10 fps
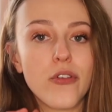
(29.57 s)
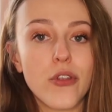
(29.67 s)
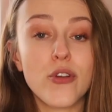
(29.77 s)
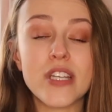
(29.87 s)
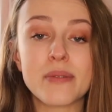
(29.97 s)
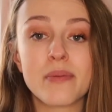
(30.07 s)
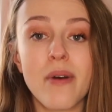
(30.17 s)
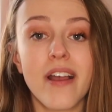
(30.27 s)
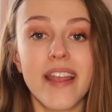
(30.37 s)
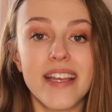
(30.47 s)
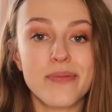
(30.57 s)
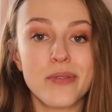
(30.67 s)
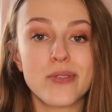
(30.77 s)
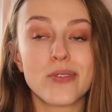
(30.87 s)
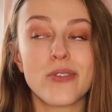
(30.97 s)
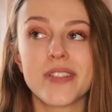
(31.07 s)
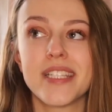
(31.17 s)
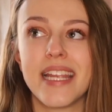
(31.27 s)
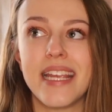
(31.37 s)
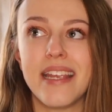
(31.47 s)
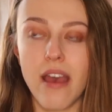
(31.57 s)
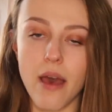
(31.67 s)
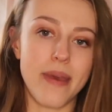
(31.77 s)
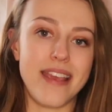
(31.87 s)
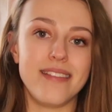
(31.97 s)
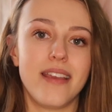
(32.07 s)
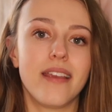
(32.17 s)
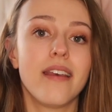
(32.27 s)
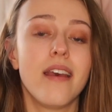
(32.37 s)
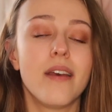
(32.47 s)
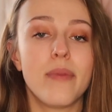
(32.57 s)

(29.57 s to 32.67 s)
for the Christmas markets, which was obviously amazing.